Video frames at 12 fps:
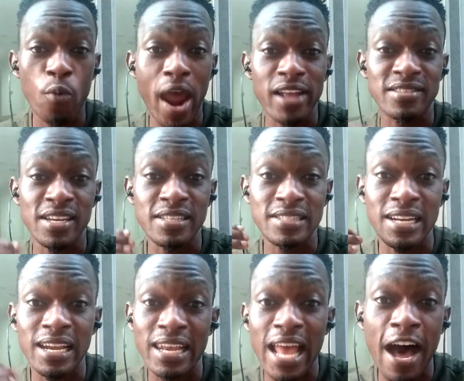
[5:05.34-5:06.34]
where it says that
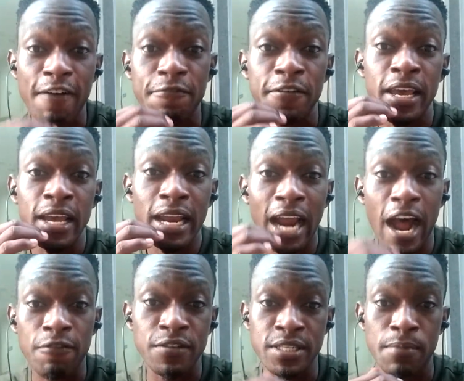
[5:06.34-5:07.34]
love
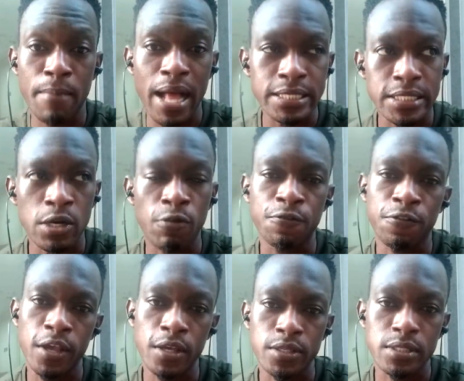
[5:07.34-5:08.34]
covers a multitude of
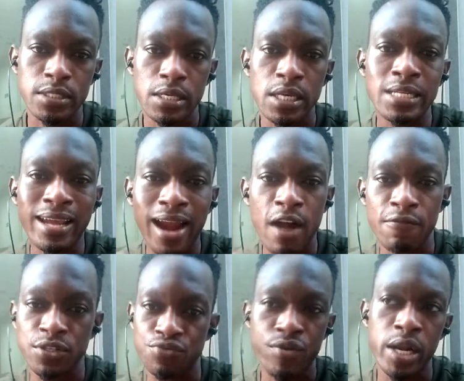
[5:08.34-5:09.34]
things. It
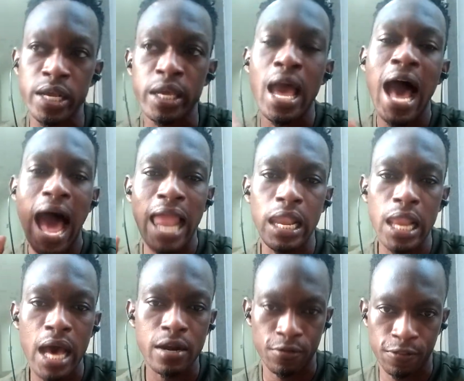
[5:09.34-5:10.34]
covers really a
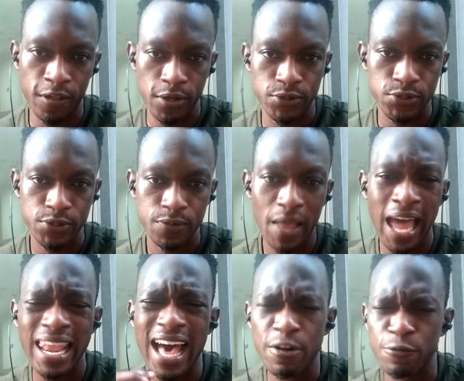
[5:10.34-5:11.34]
lot of things, a
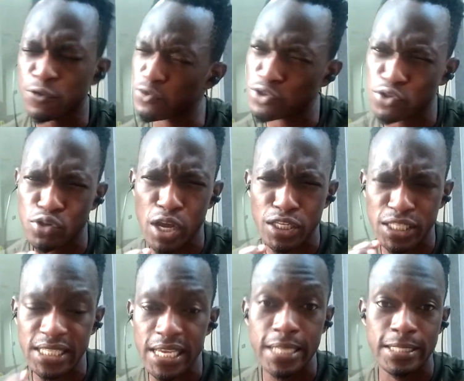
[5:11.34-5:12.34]
lot of
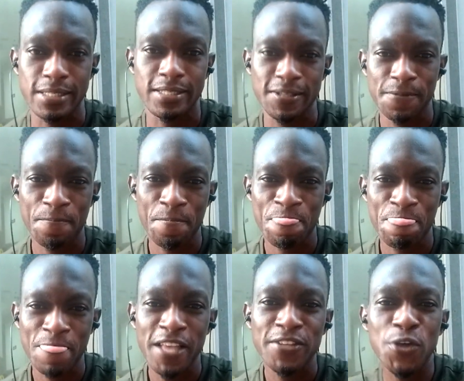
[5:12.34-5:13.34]
sins.
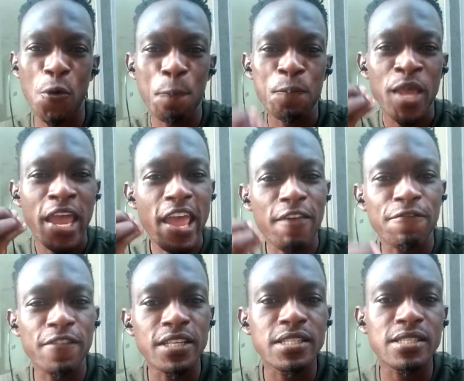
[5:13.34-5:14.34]
So if
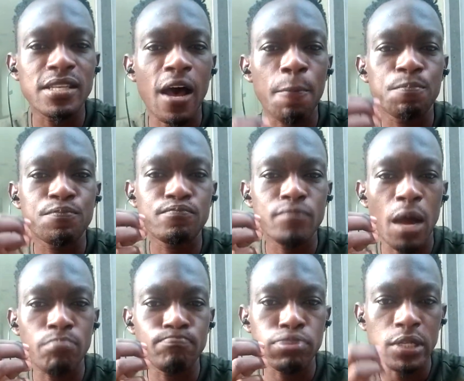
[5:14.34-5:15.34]
this
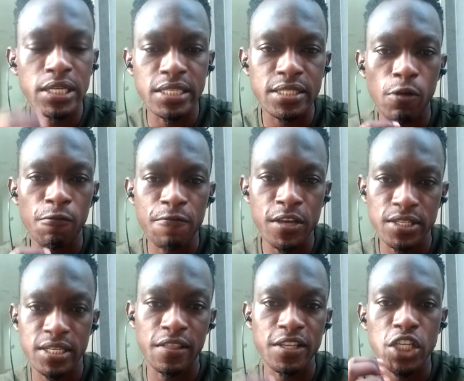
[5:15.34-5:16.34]
police
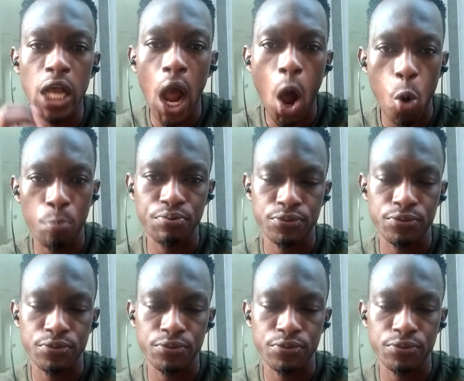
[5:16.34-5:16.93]
officer, this cop,